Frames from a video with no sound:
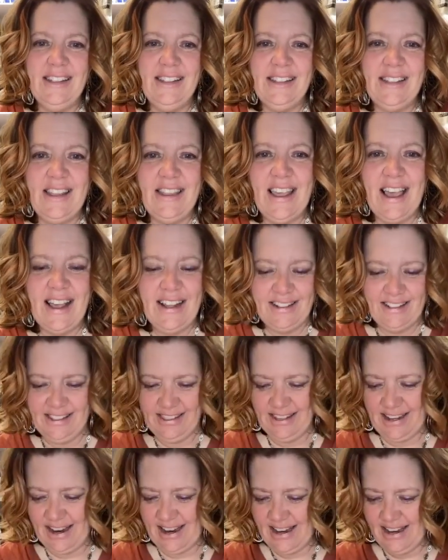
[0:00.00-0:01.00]
this and that
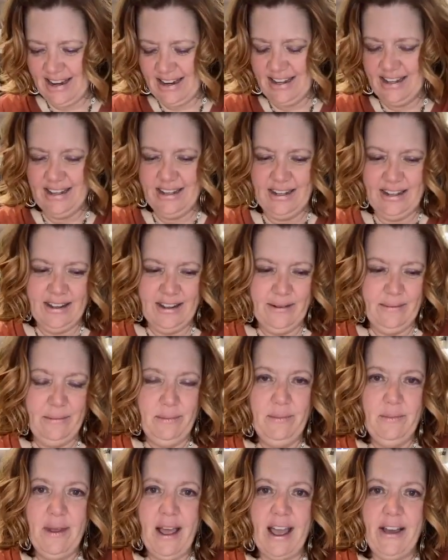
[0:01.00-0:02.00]
I need
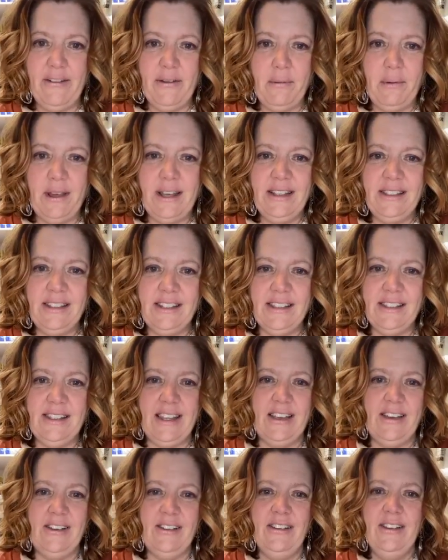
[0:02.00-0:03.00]
to have a place to
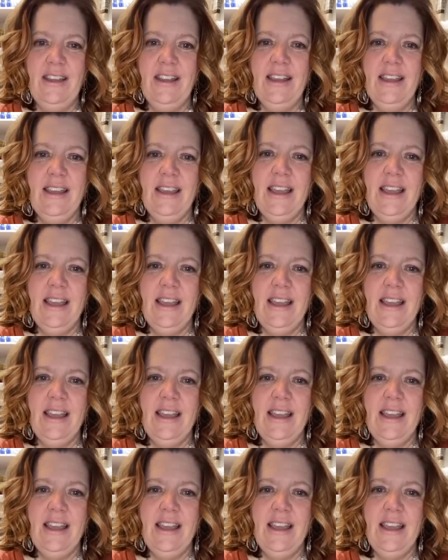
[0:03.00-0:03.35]
sell,